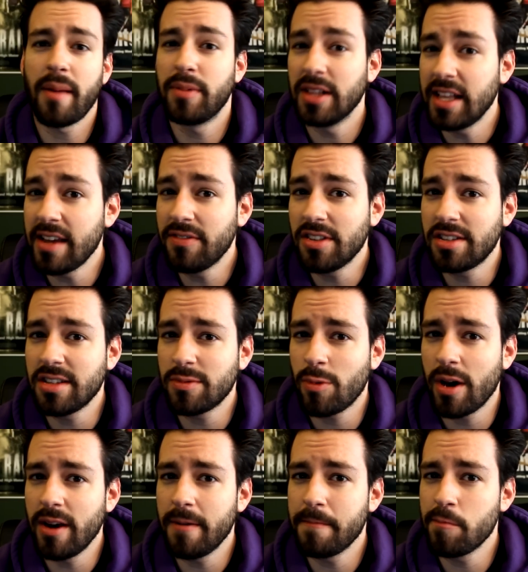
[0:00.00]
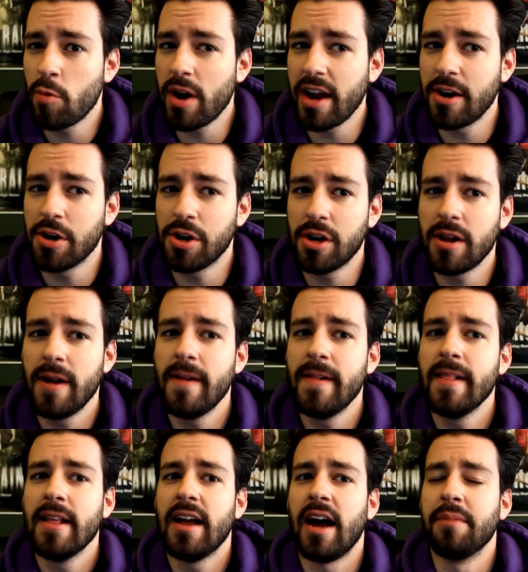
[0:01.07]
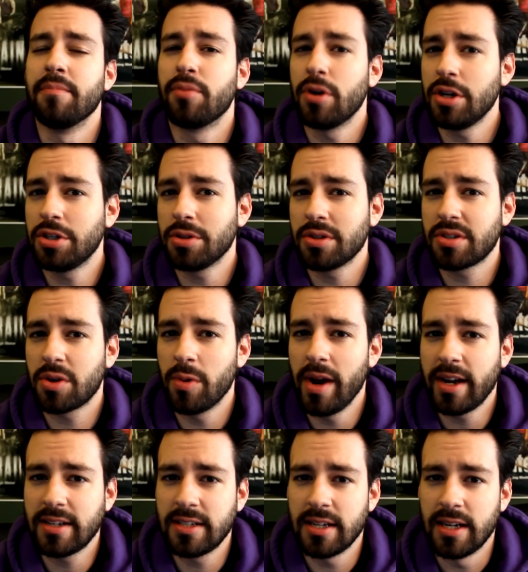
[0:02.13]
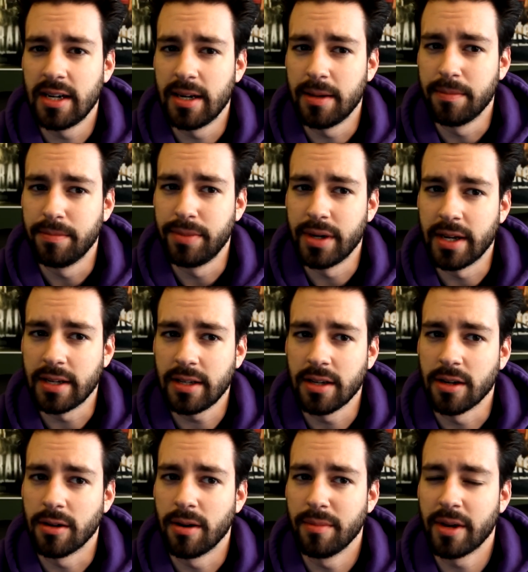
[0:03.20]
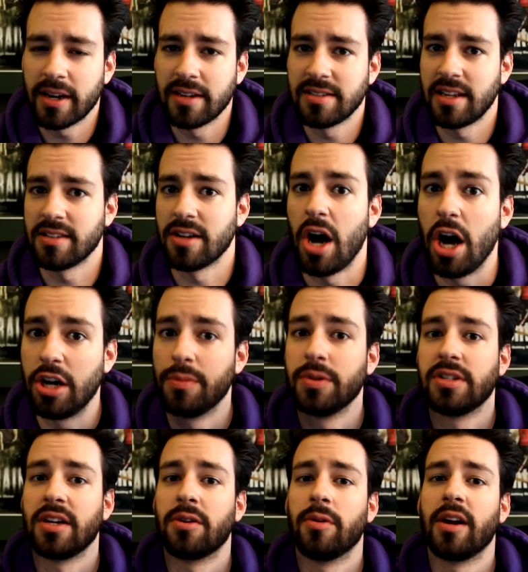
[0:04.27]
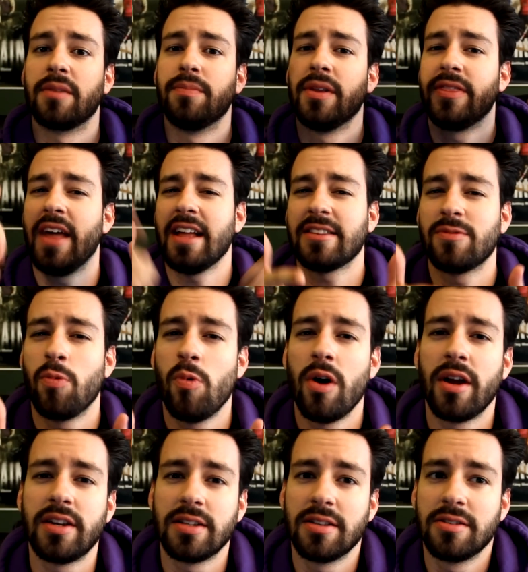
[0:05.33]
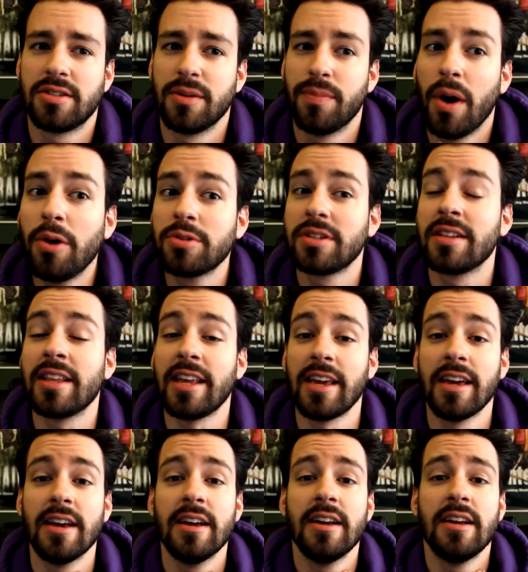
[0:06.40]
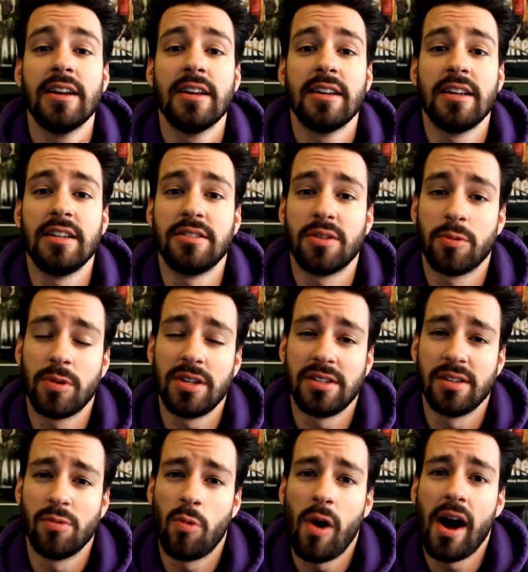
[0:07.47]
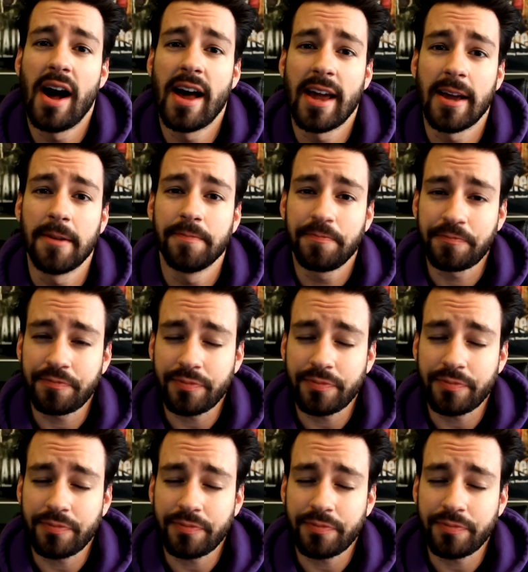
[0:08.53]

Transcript: stuff. I believe this is what, what I heard. I'm pretty sure it's correct, um, but you know, I'm not gonna say it's one hundred percent correct, but that's what supposedly is the reason why